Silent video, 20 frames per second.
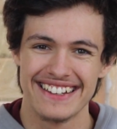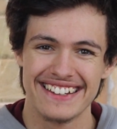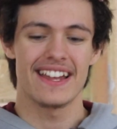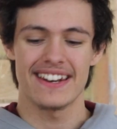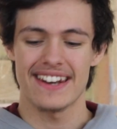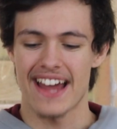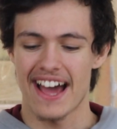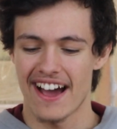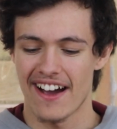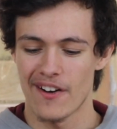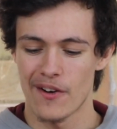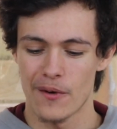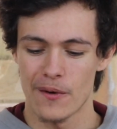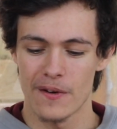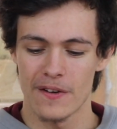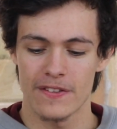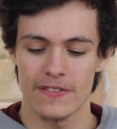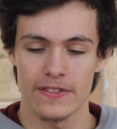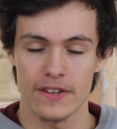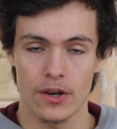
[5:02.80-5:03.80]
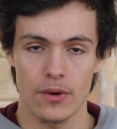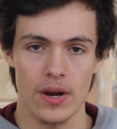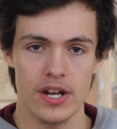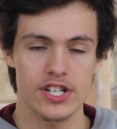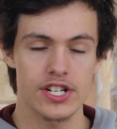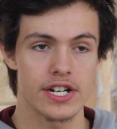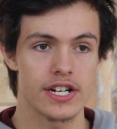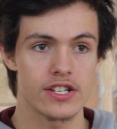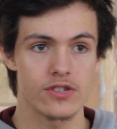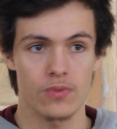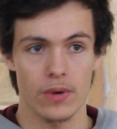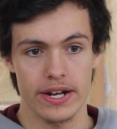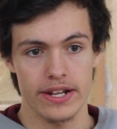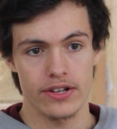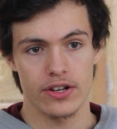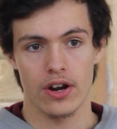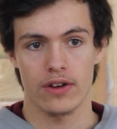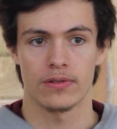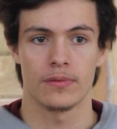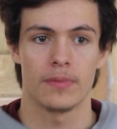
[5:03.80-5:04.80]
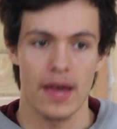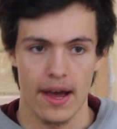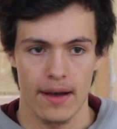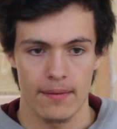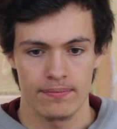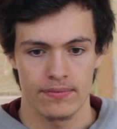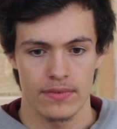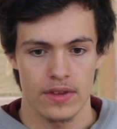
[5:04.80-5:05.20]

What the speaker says: Now, the question is, where do you go from there?